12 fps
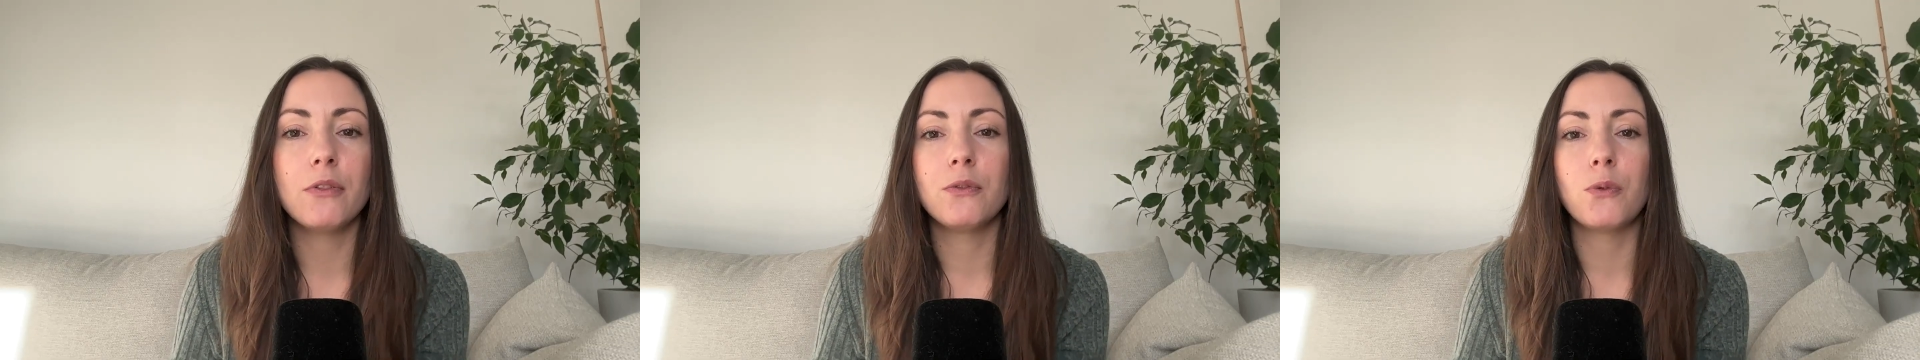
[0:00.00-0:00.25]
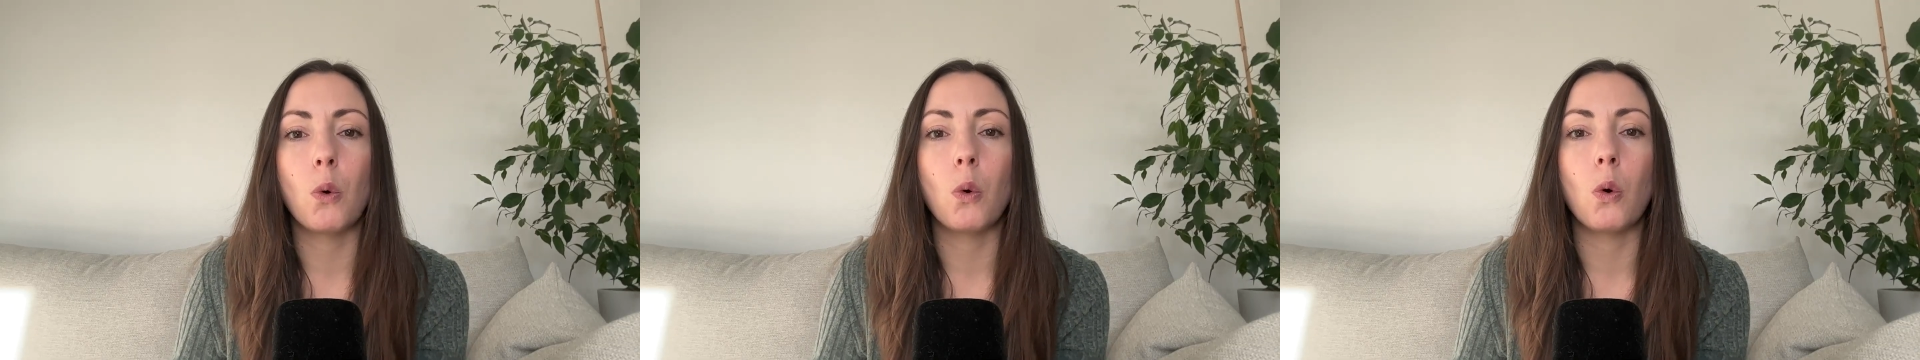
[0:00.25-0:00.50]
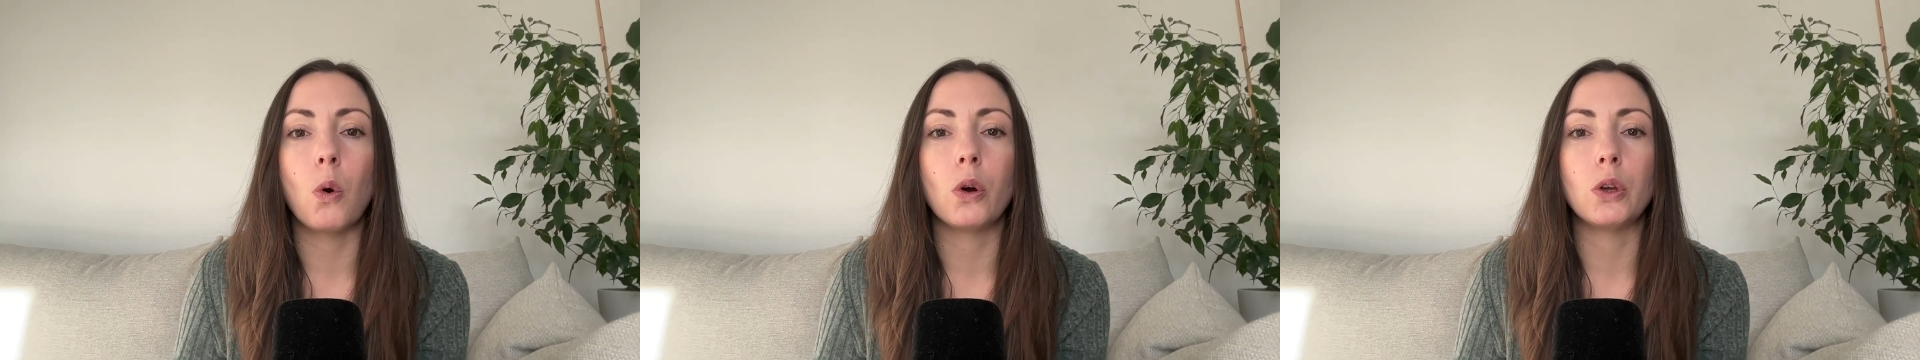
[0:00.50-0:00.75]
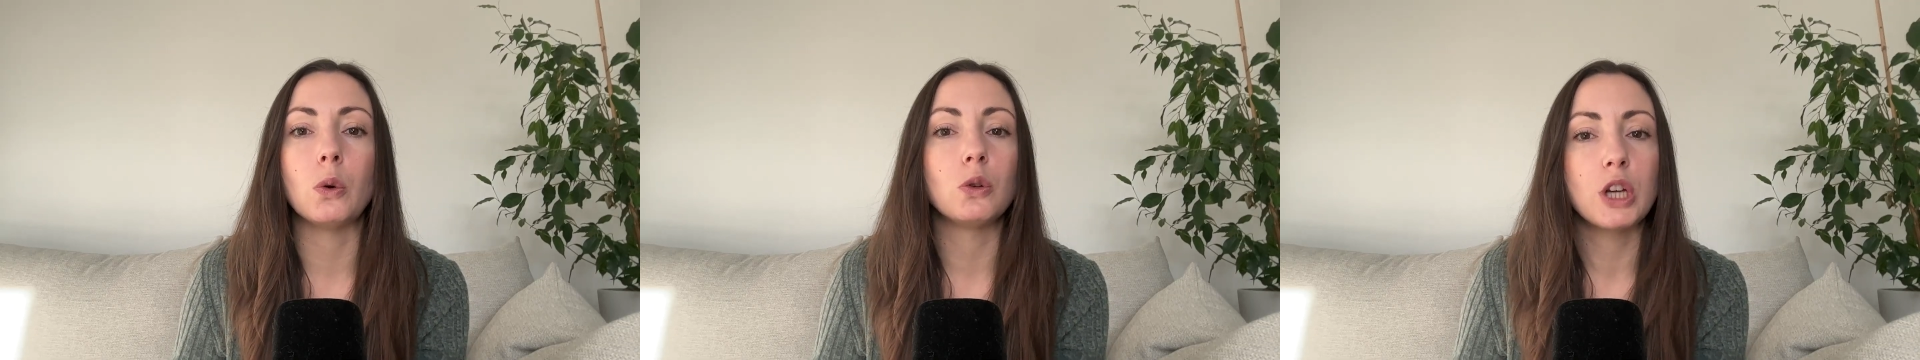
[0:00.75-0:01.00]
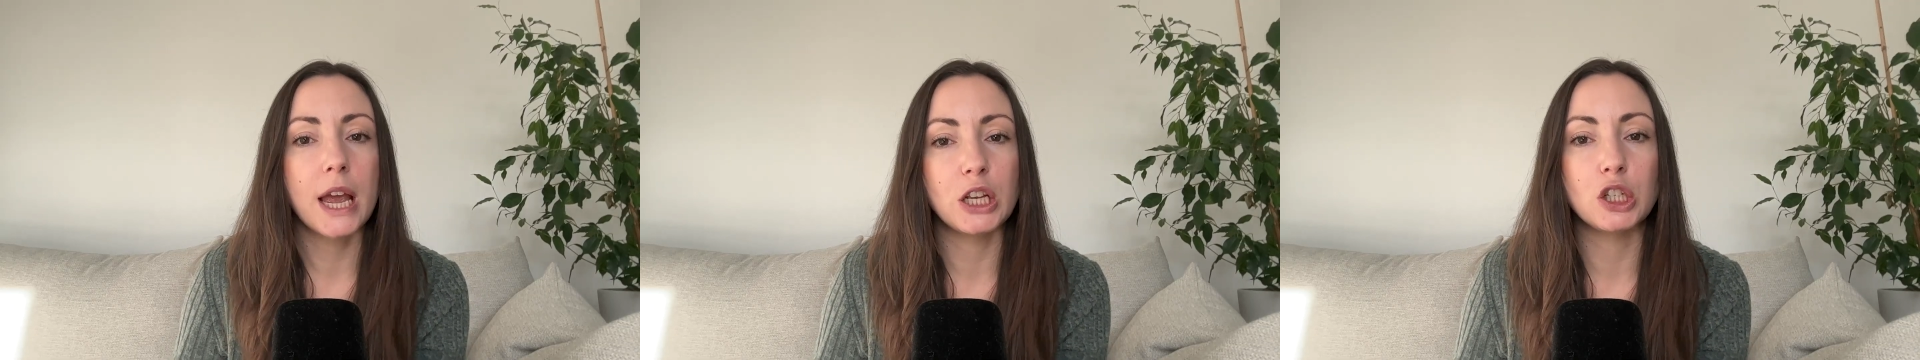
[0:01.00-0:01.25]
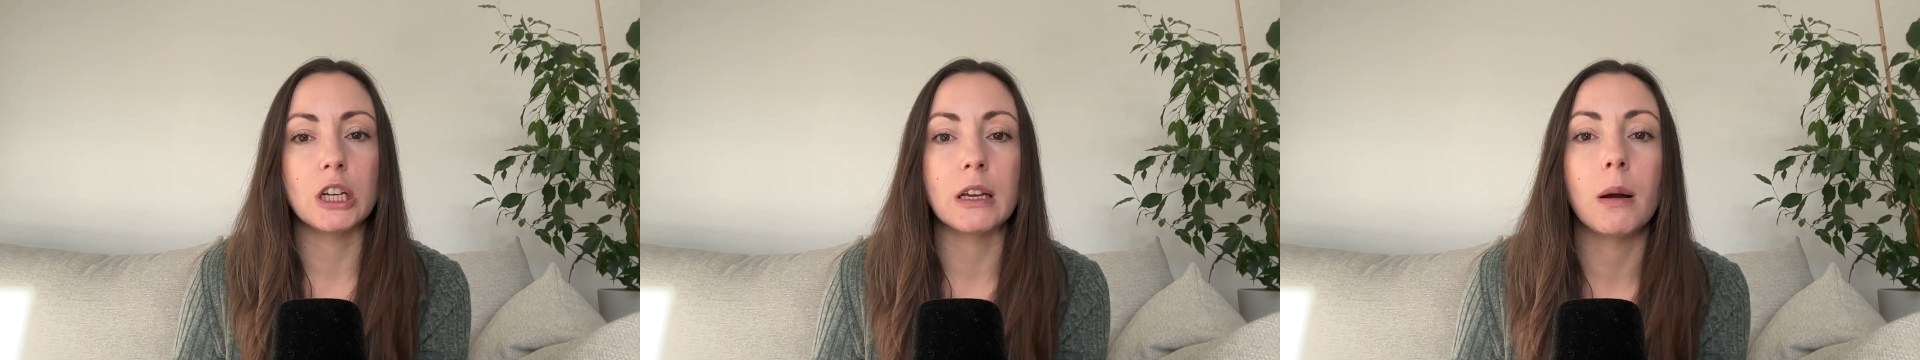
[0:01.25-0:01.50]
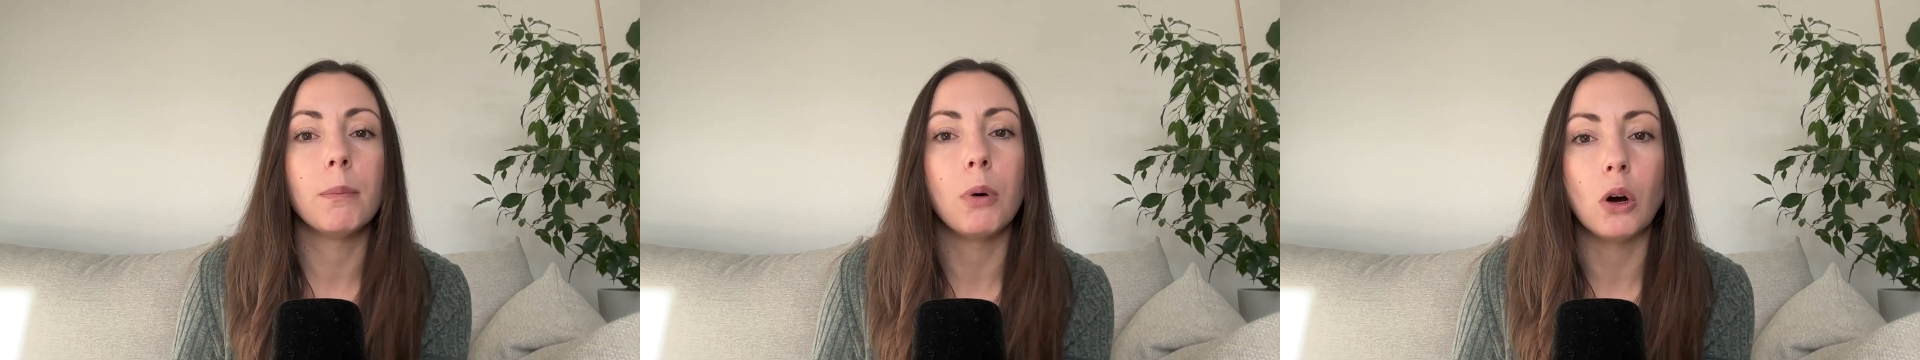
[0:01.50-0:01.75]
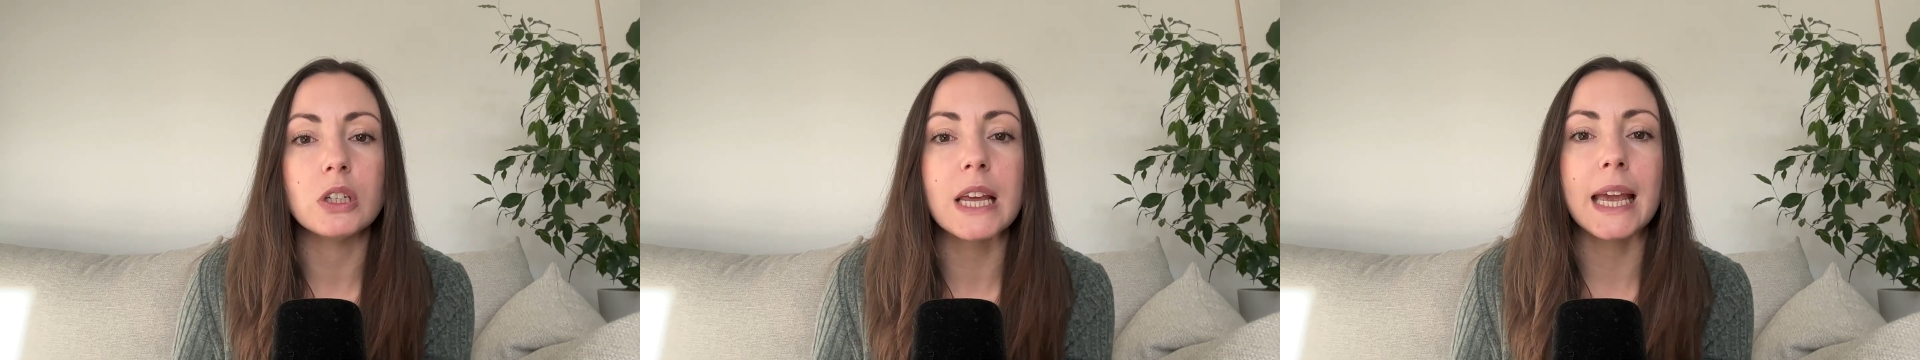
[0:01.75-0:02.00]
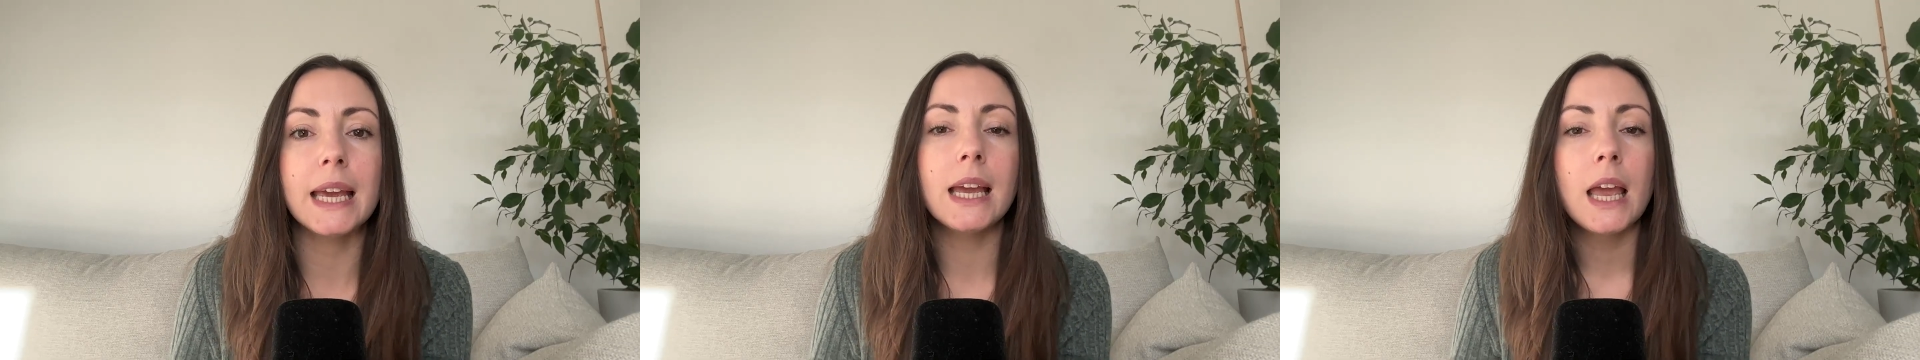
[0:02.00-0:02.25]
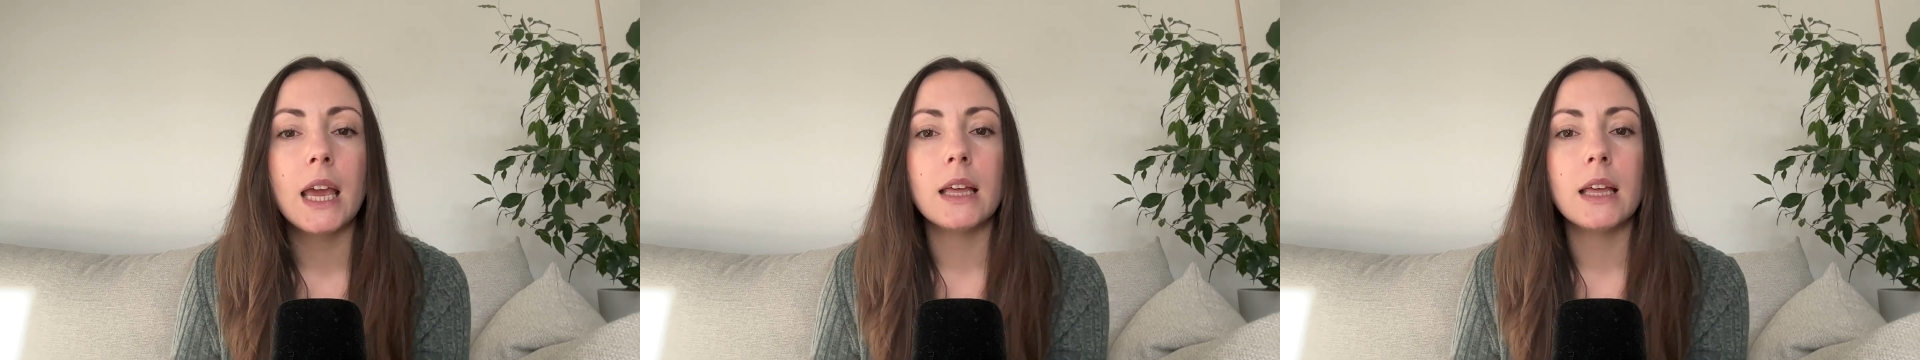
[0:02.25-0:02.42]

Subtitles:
for your changing body.